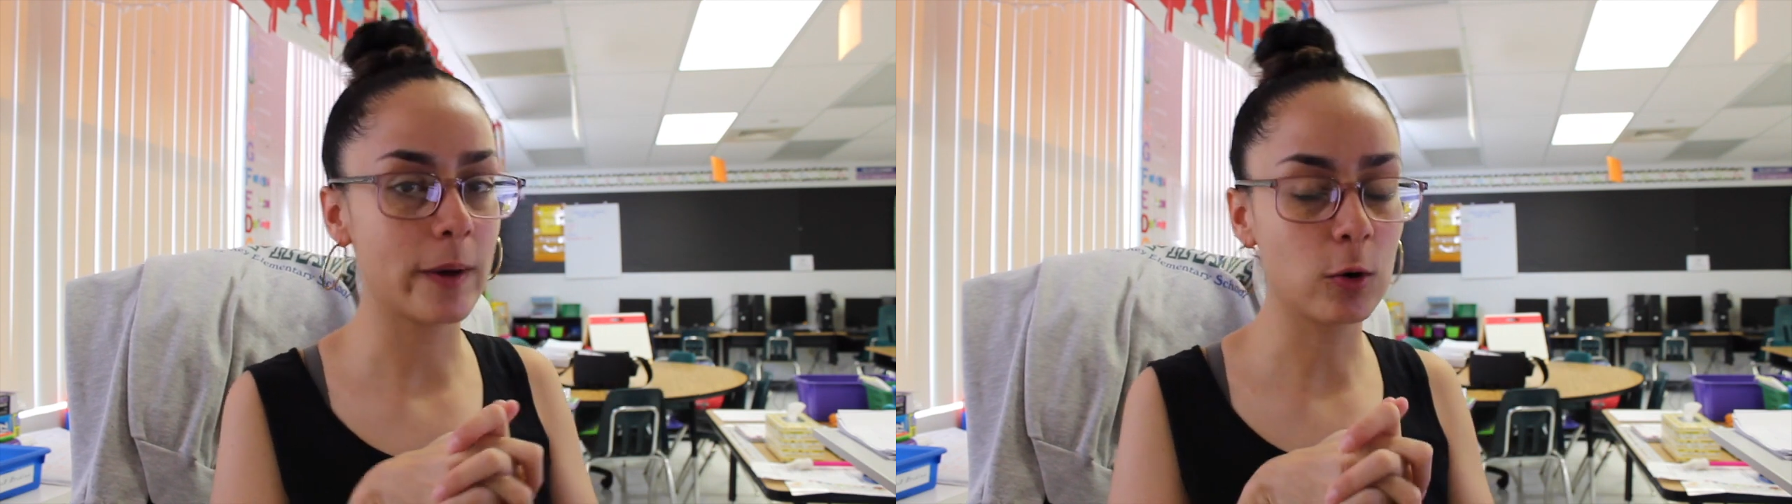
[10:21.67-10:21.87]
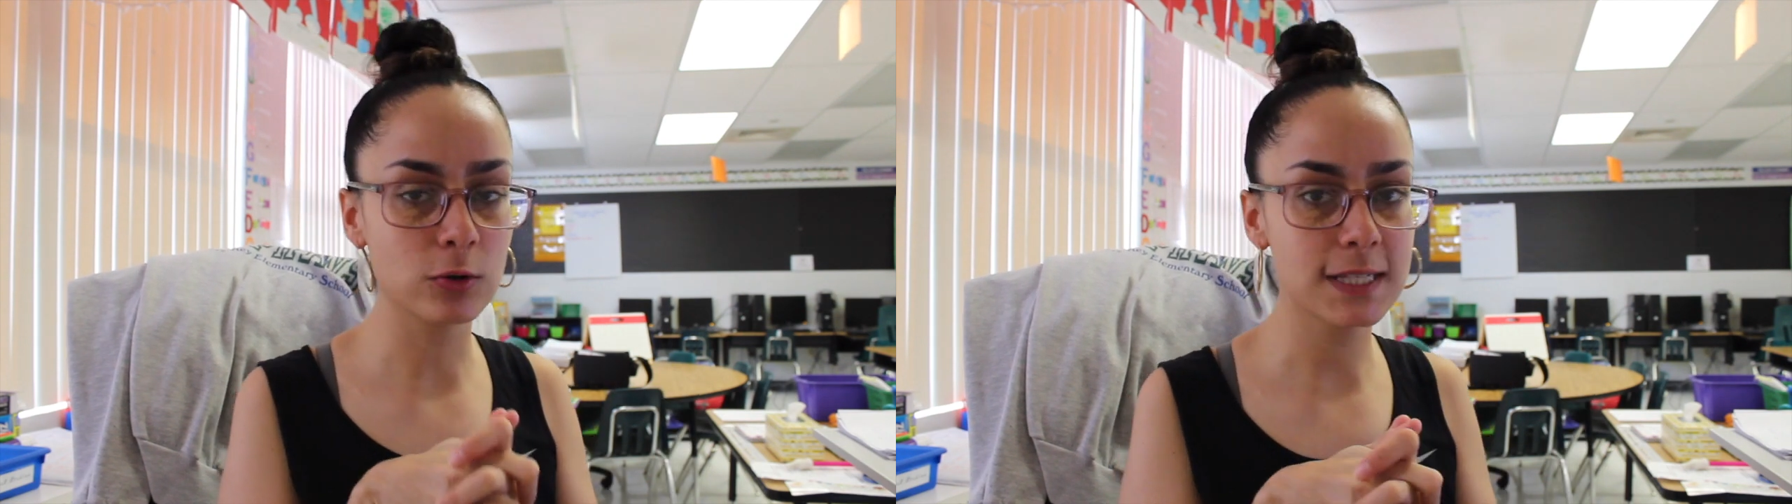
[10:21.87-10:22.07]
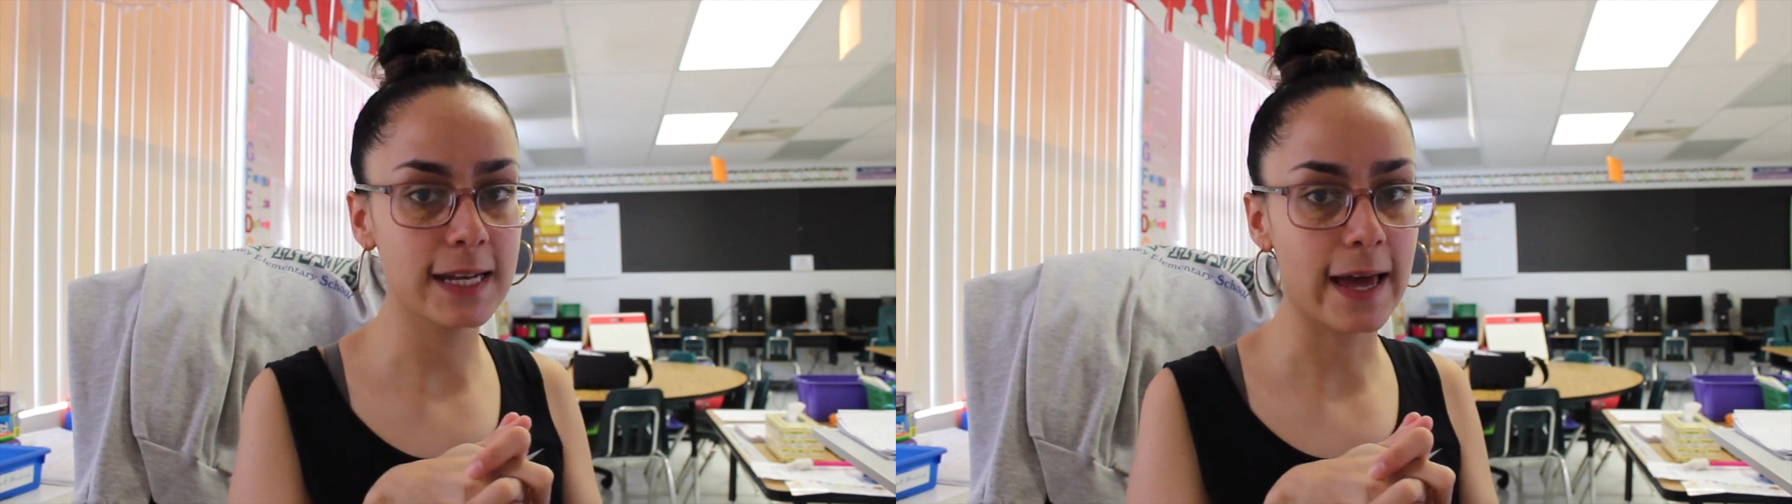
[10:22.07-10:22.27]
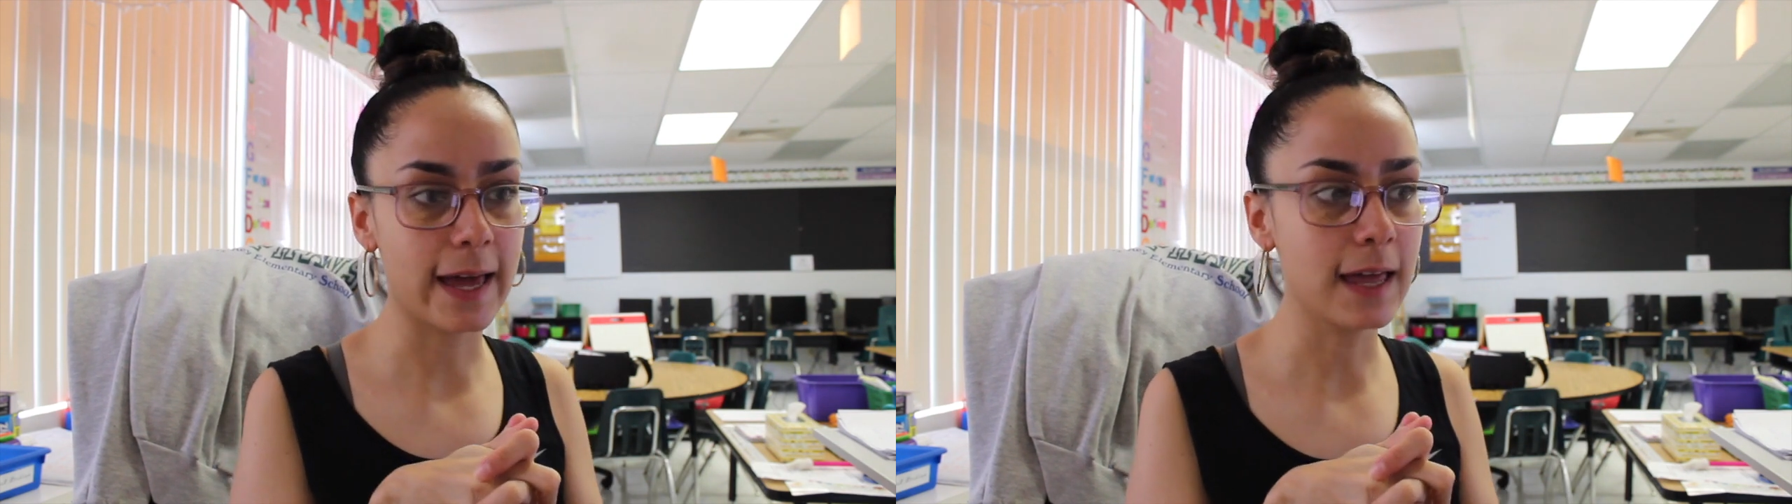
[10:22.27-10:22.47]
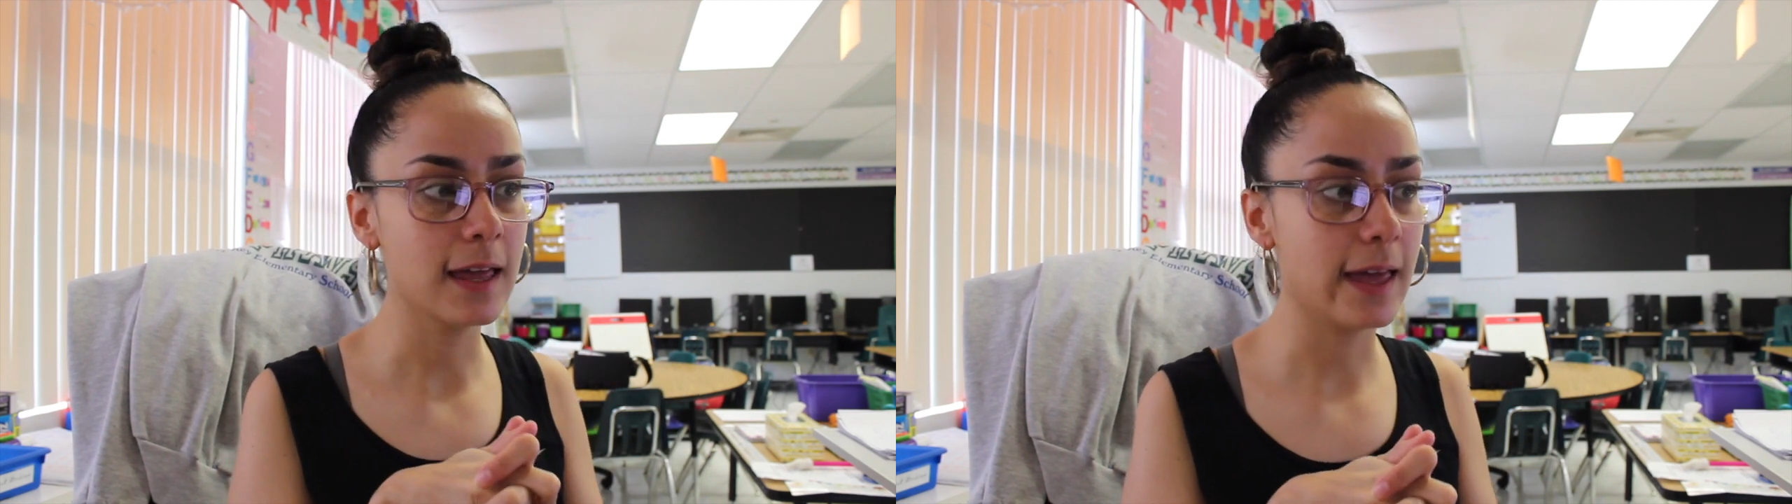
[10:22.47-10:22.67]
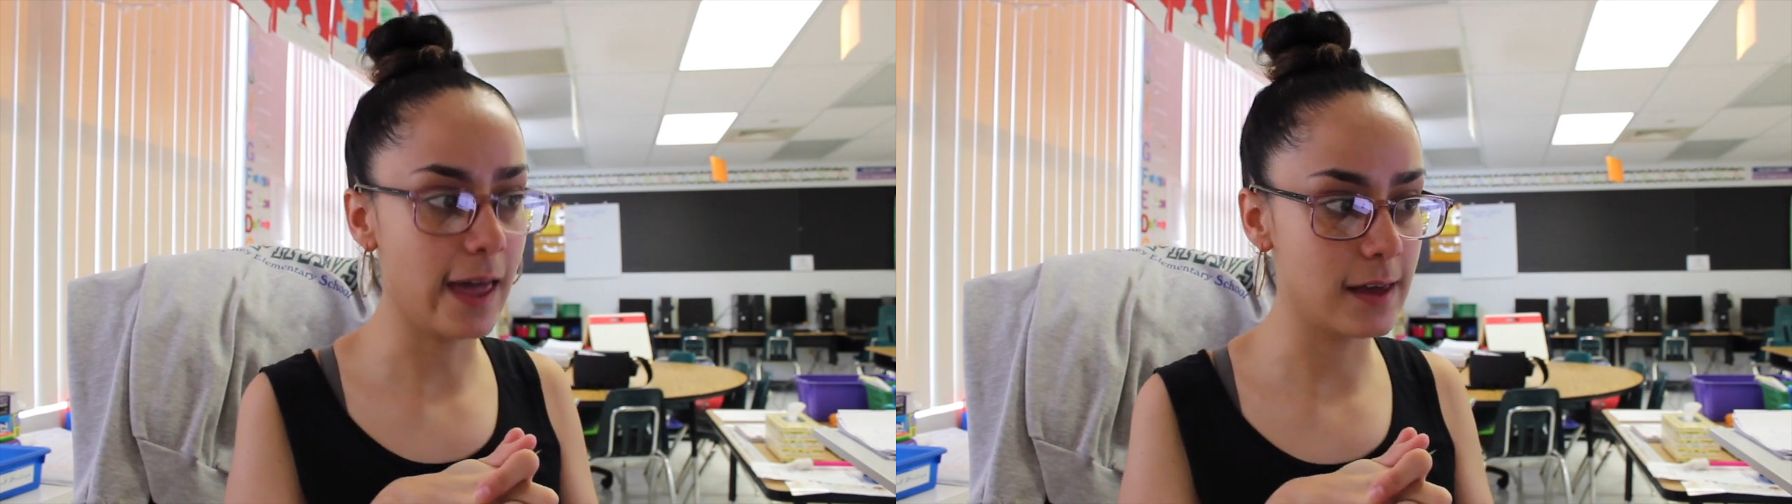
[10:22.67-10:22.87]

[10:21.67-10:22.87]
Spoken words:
my goal today